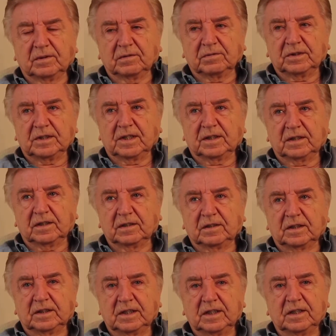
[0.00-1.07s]
It was like in
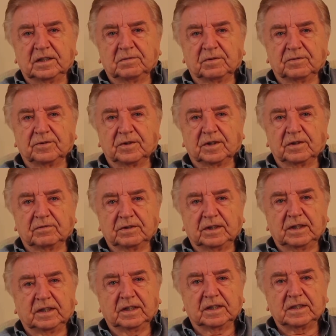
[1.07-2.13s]
the teens before I
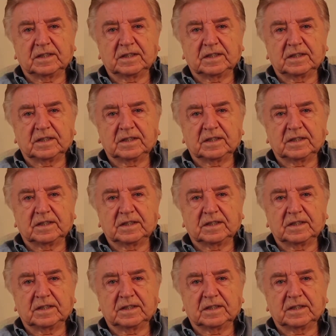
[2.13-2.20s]
really can